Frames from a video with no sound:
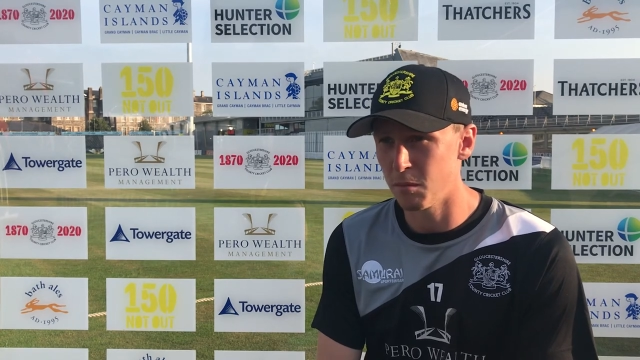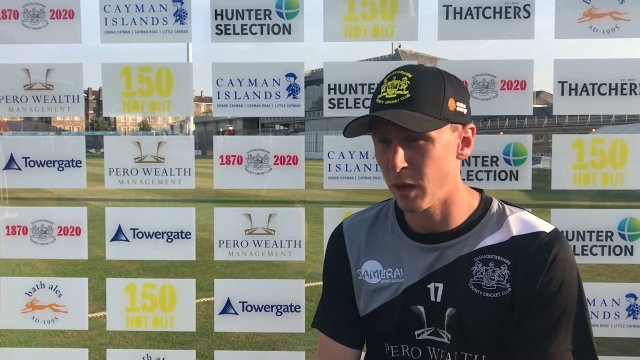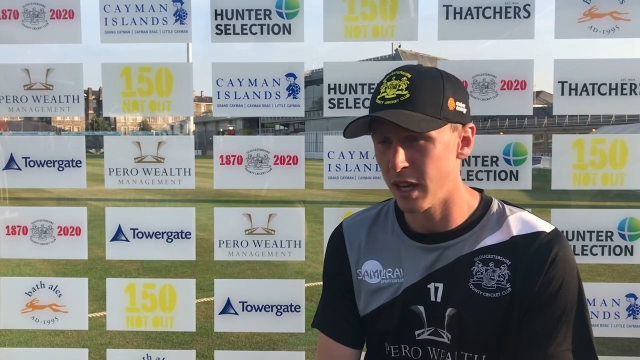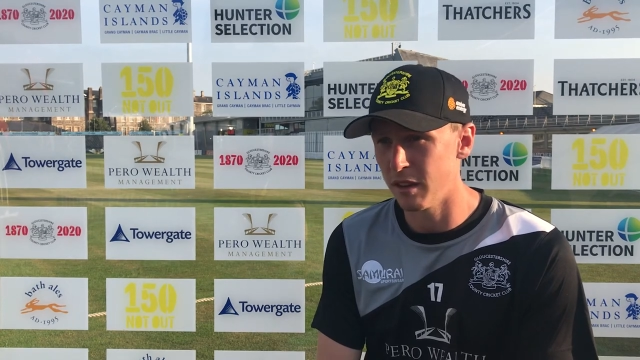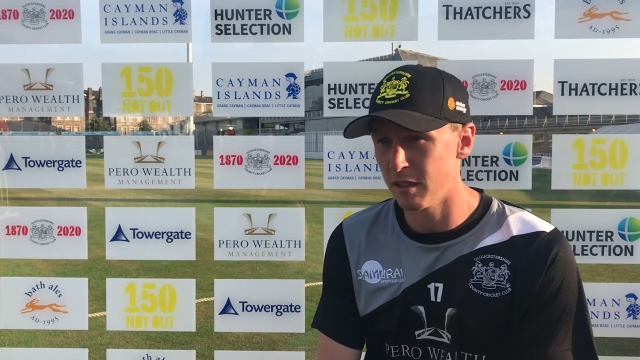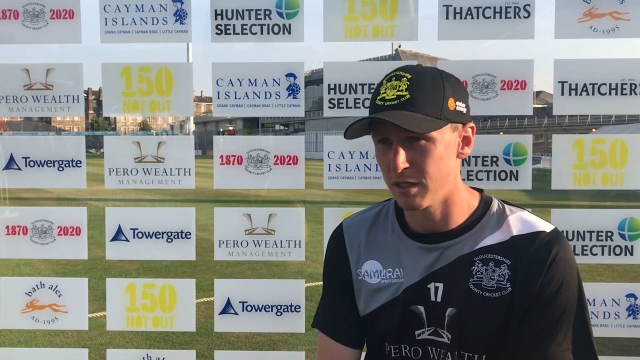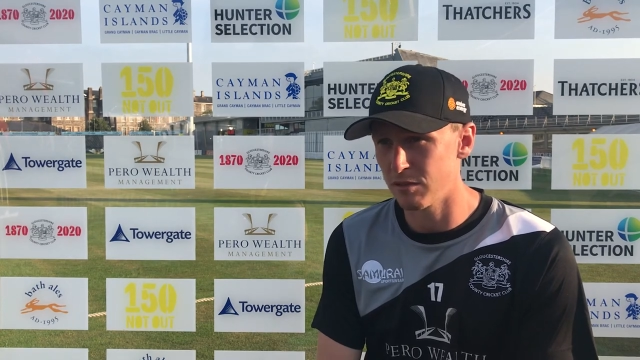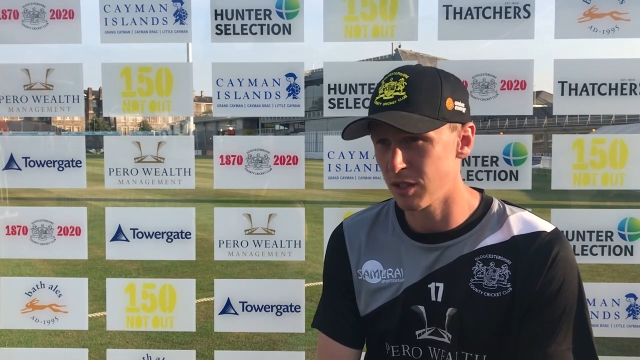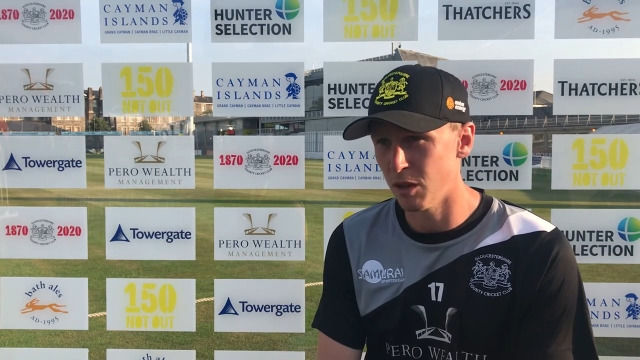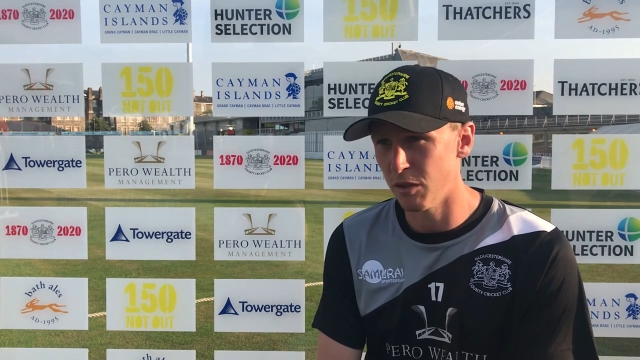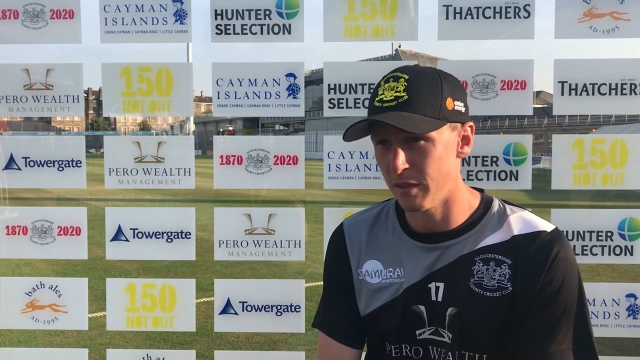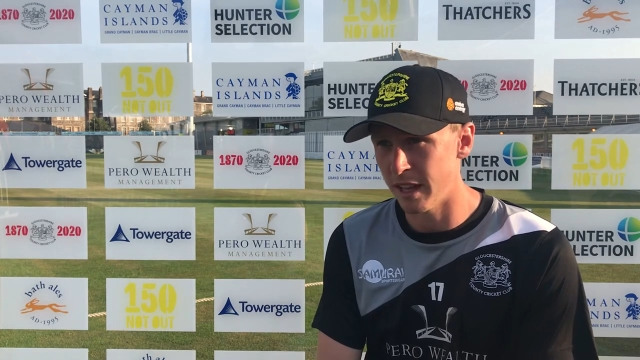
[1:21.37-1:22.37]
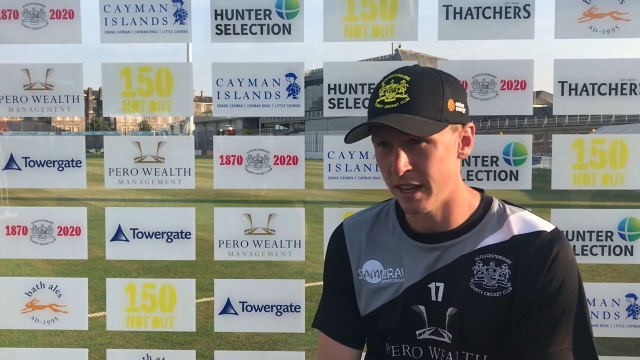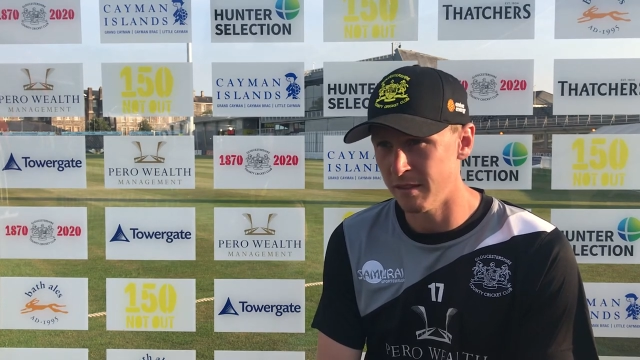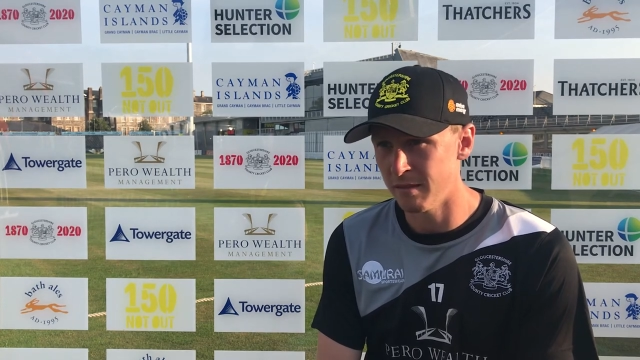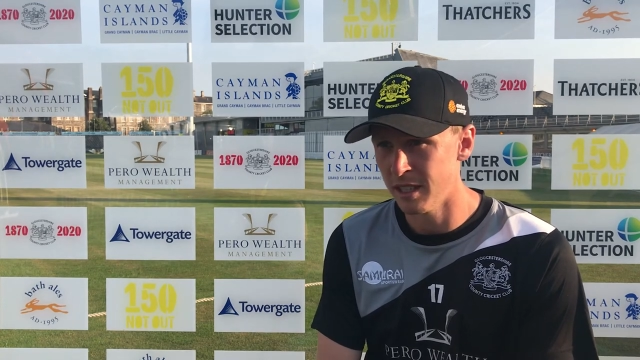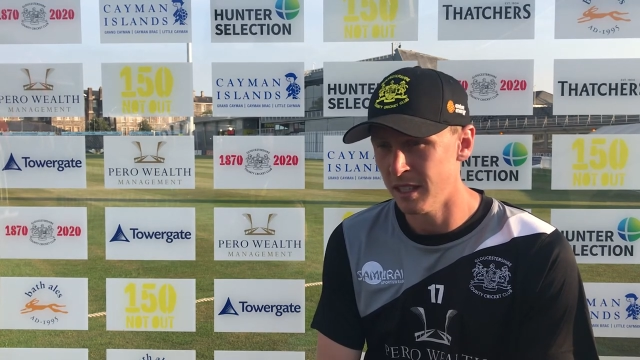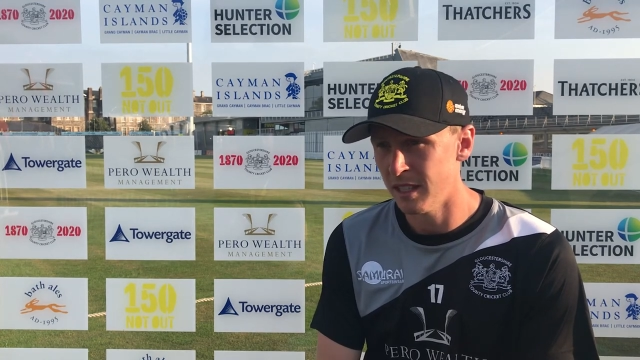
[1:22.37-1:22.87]
wicket as a result of
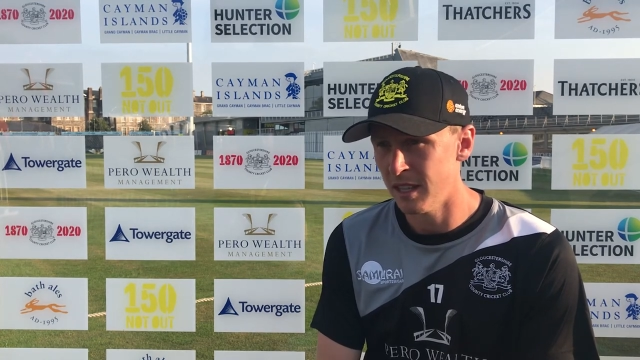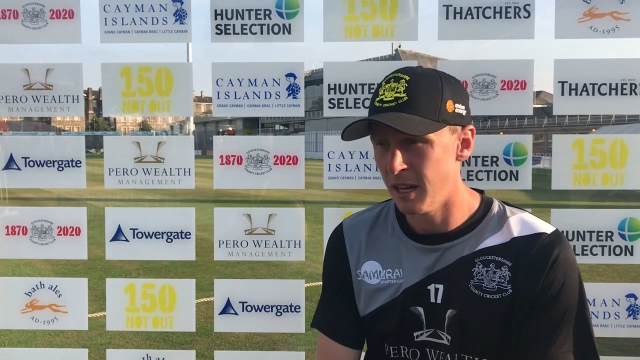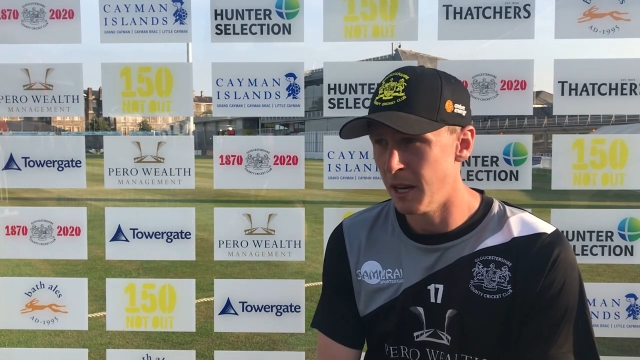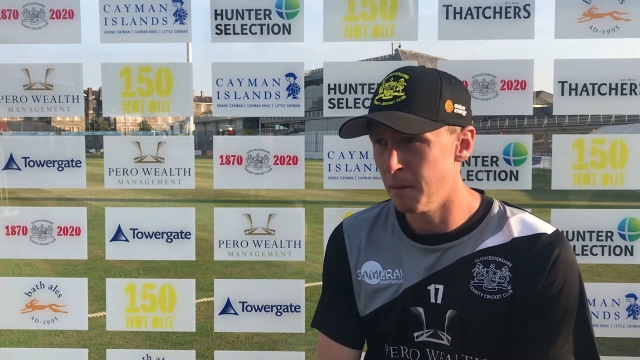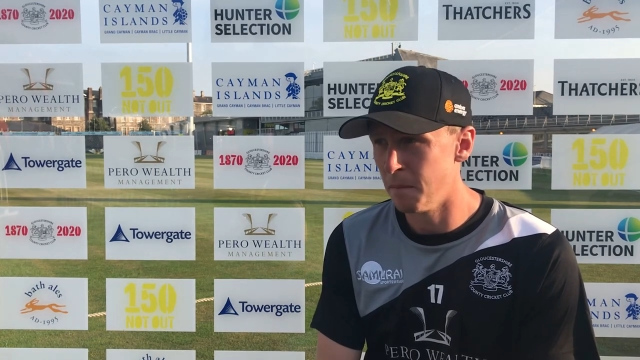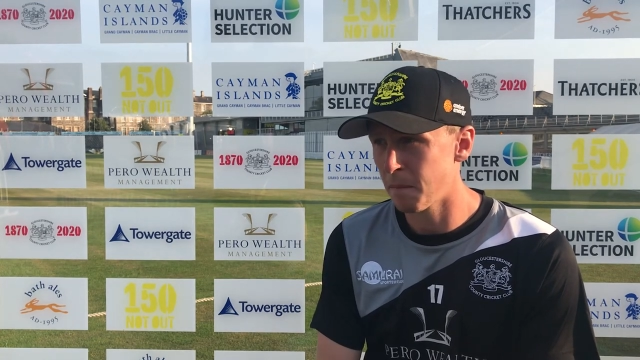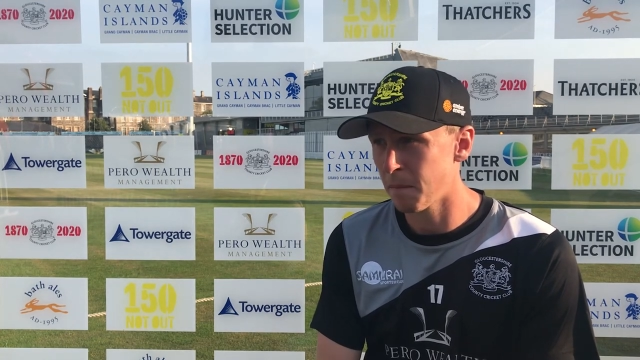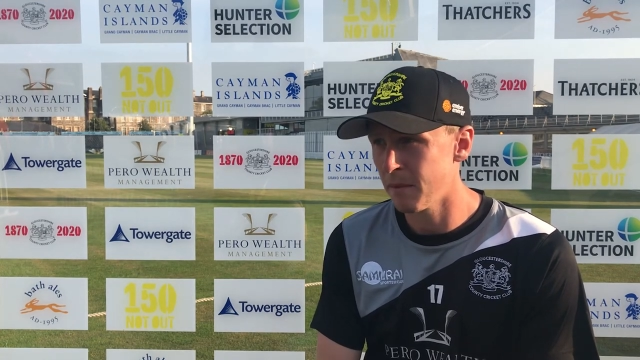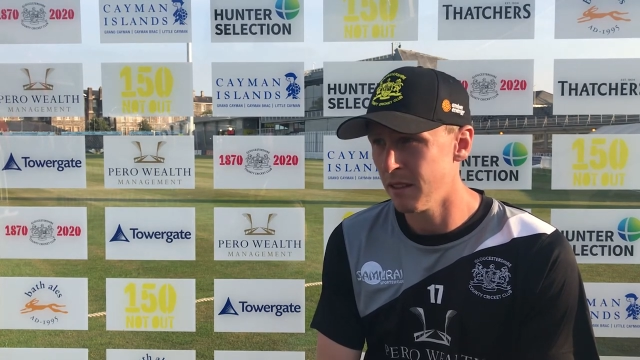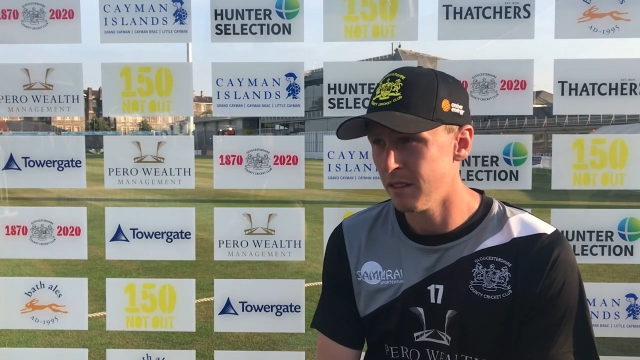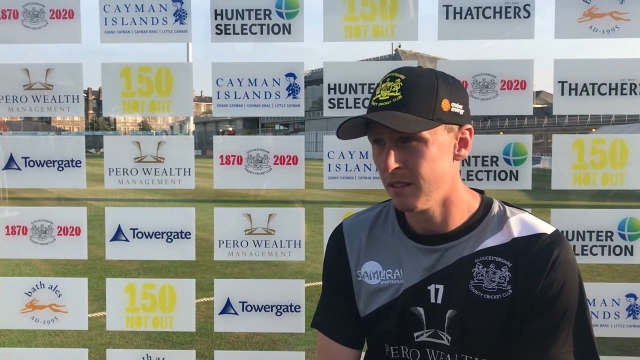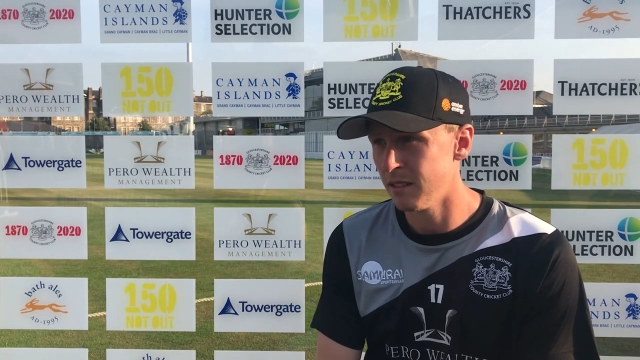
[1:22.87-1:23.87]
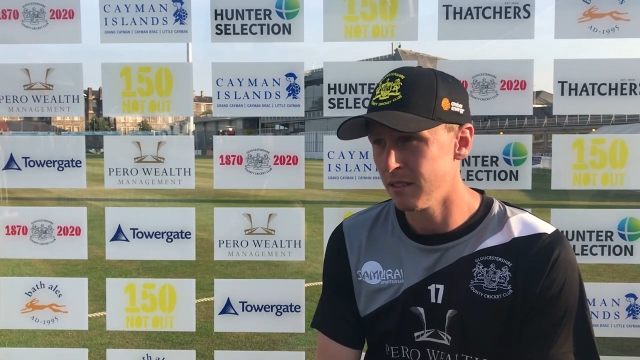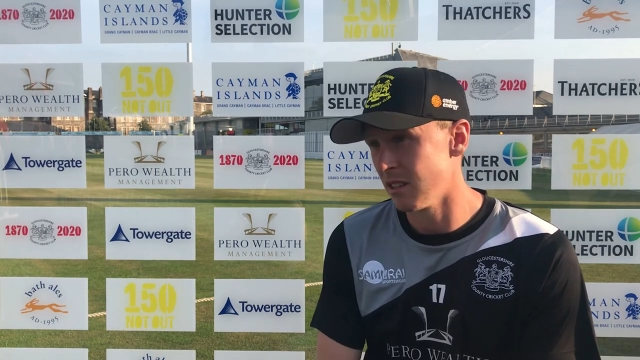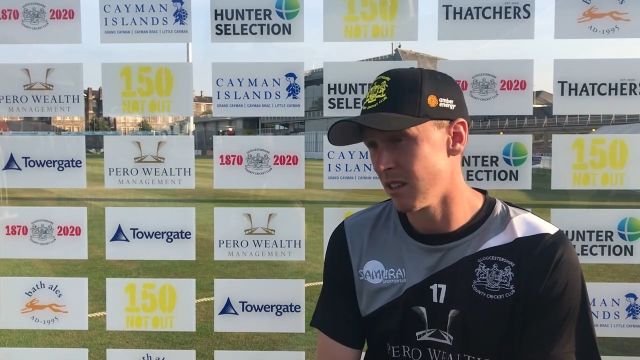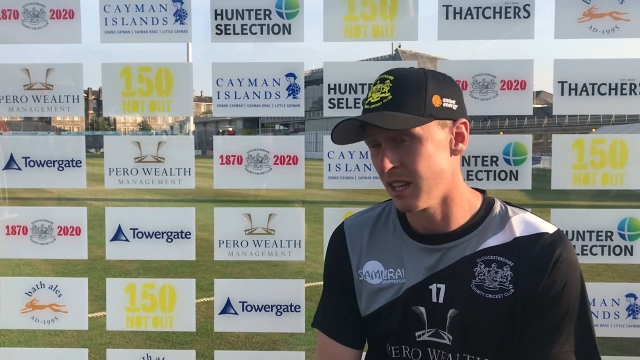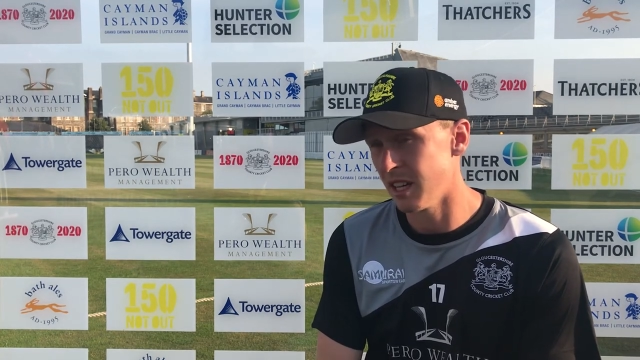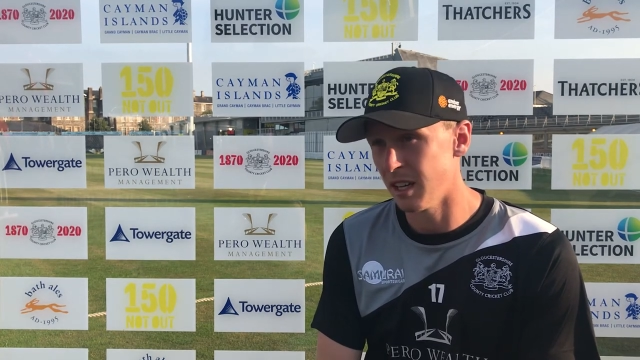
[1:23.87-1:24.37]
that. So
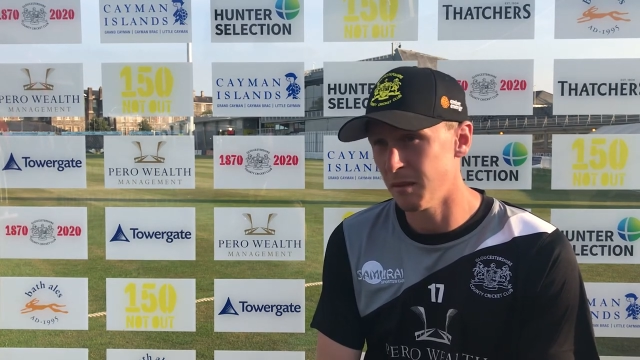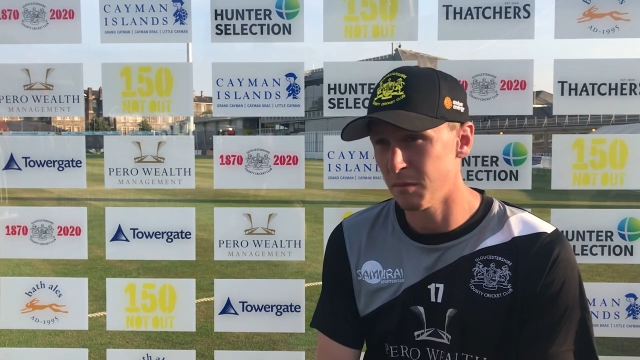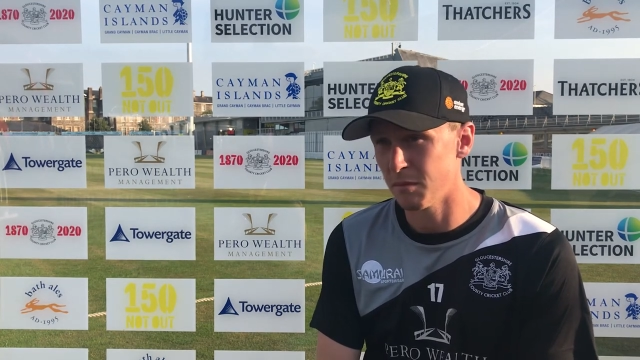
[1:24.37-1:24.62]
yeah,